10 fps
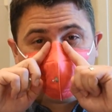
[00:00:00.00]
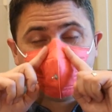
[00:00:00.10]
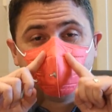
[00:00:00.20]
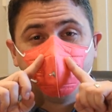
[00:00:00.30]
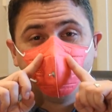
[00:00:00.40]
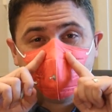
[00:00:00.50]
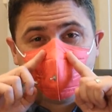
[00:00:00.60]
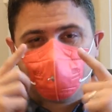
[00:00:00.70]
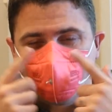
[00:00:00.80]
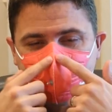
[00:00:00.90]
across my nose
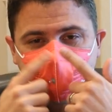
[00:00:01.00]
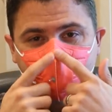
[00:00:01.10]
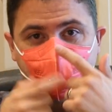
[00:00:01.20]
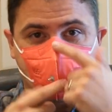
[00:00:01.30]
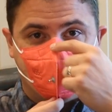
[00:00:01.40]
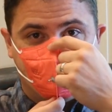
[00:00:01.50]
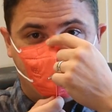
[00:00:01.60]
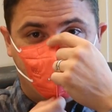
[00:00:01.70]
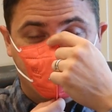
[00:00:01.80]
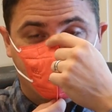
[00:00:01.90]
bridge because this mask is
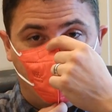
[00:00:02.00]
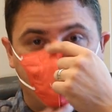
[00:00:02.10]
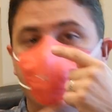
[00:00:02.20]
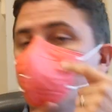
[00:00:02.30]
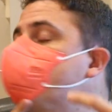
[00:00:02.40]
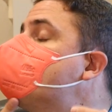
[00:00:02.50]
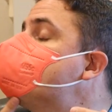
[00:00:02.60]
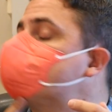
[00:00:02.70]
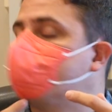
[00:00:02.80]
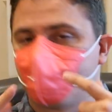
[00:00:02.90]
just too small for my
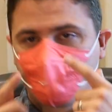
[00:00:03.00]
face.